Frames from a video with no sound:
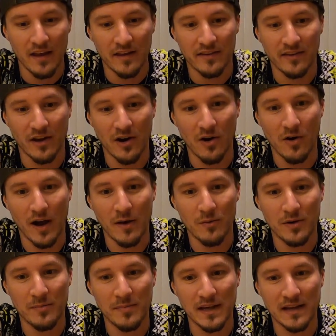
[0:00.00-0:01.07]
So I
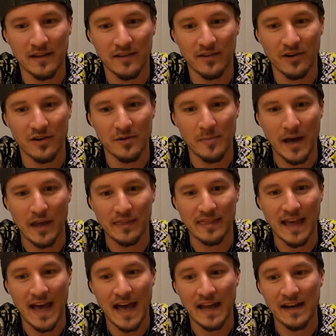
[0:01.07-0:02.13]
wouldn't be concerned about
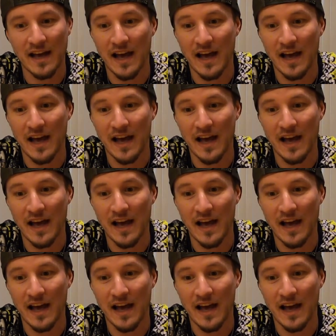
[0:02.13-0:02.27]
that.